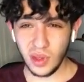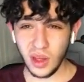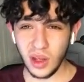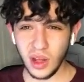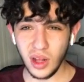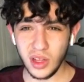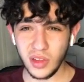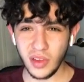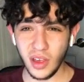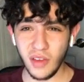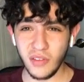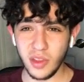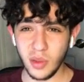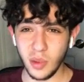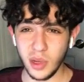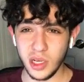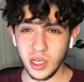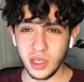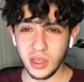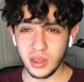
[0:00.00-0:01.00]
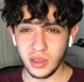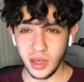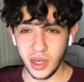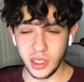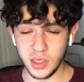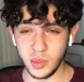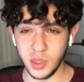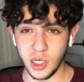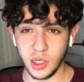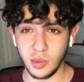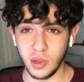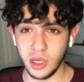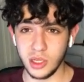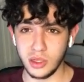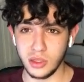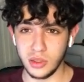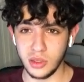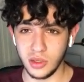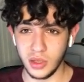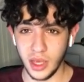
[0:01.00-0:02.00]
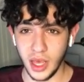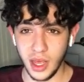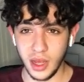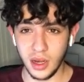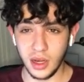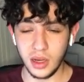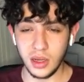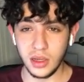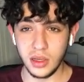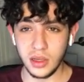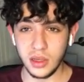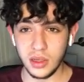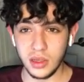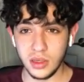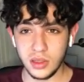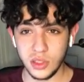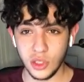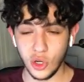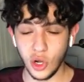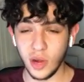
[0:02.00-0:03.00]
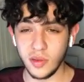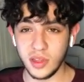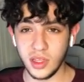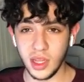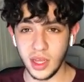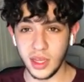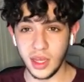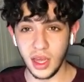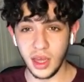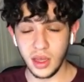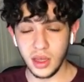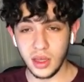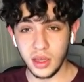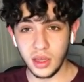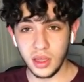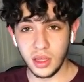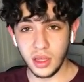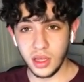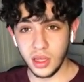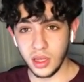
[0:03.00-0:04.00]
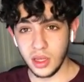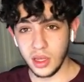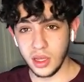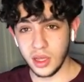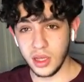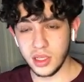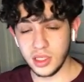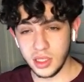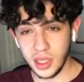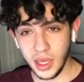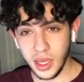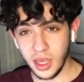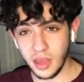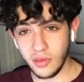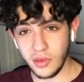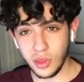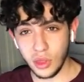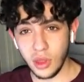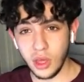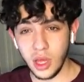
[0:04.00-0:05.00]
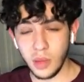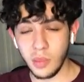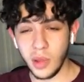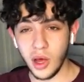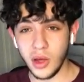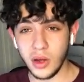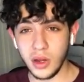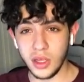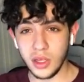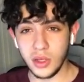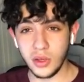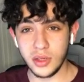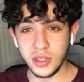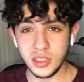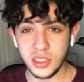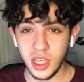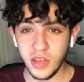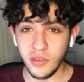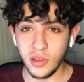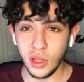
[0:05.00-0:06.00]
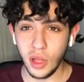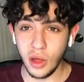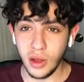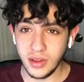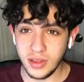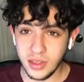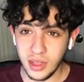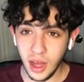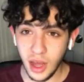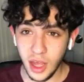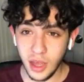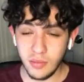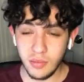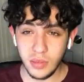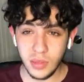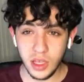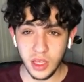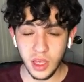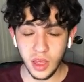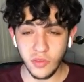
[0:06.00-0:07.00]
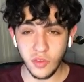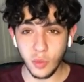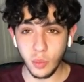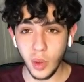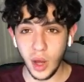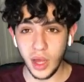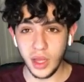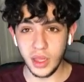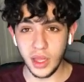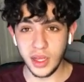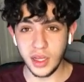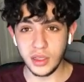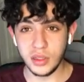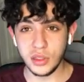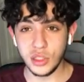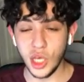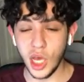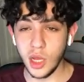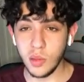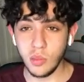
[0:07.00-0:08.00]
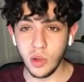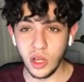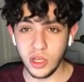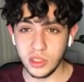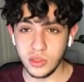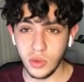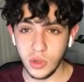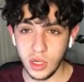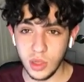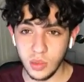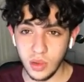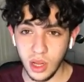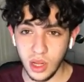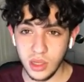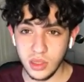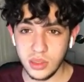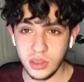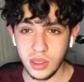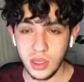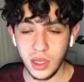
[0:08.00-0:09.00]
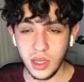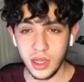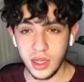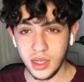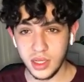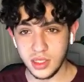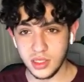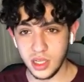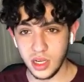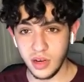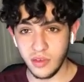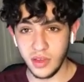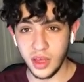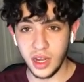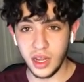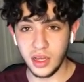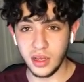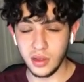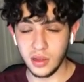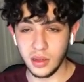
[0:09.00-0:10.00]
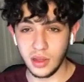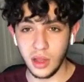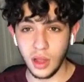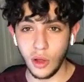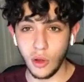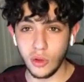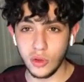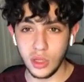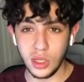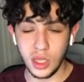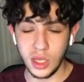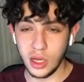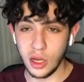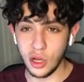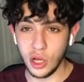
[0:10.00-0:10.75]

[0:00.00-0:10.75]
if you have the money, get as many balls as you can, so you don't have to because if you think about it, you can save a lot of time if you buy like 10 balls, 20 balls, instead of getting only like a